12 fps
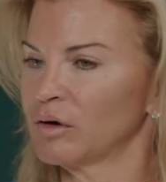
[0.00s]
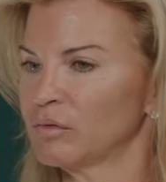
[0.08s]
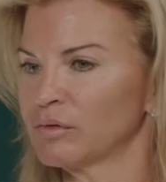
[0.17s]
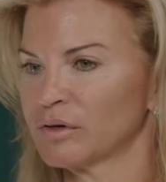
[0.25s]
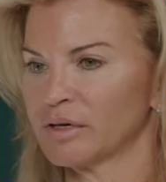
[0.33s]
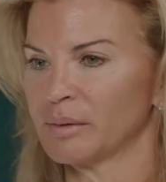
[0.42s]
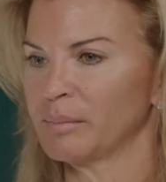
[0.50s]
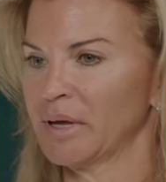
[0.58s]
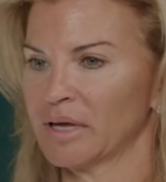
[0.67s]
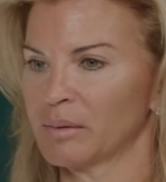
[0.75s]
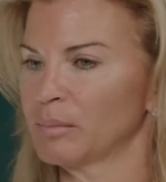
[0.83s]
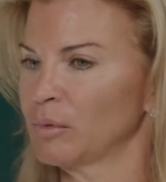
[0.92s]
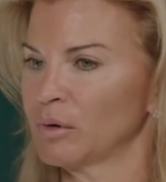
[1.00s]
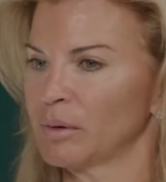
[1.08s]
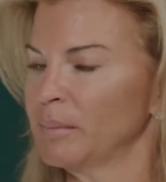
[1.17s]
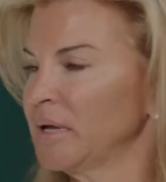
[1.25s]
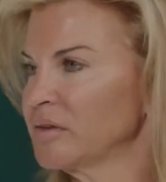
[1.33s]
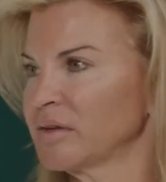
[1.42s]
over and make it more
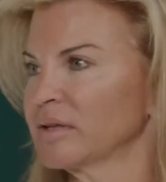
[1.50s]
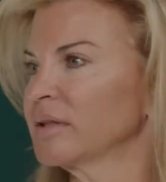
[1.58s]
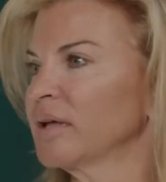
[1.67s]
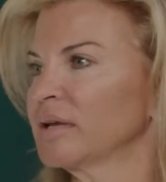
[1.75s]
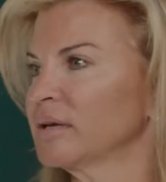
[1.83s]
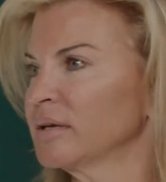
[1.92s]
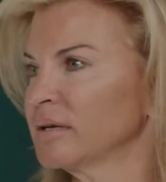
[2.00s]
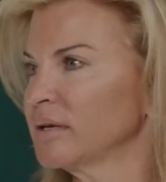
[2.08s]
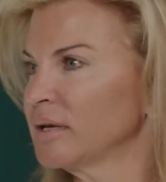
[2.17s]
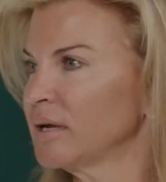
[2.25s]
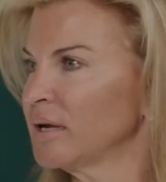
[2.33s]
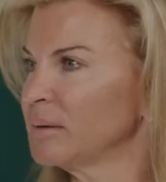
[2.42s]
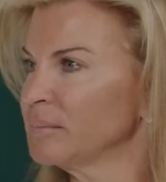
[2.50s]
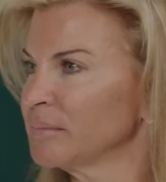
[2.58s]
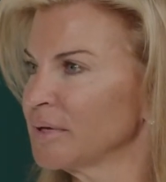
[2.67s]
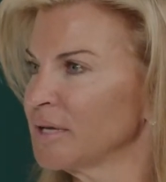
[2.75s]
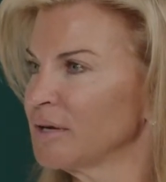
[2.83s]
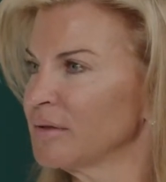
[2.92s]
amazing than
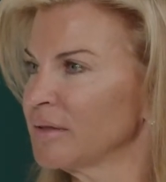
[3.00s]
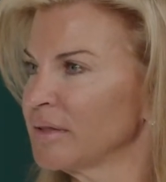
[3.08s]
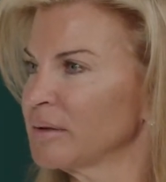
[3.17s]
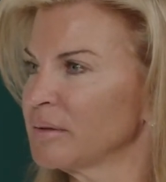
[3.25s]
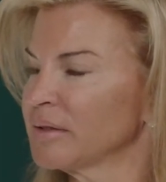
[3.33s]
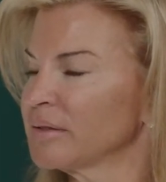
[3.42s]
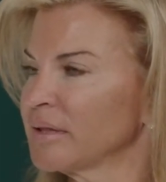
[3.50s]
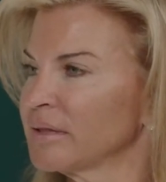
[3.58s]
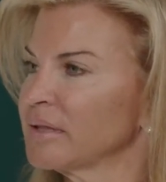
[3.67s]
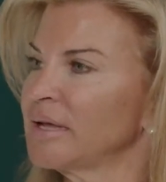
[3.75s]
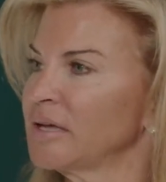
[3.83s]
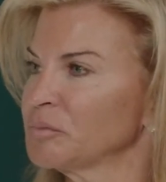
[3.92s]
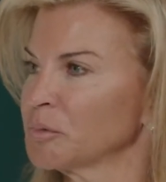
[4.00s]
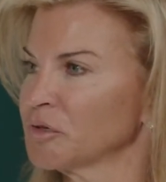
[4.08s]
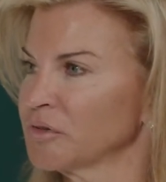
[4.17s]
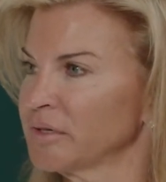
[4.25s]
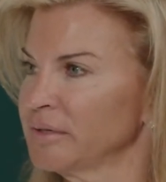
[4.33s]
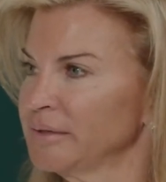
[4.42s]
the last
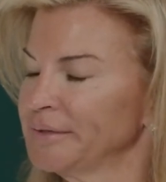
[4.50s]
person.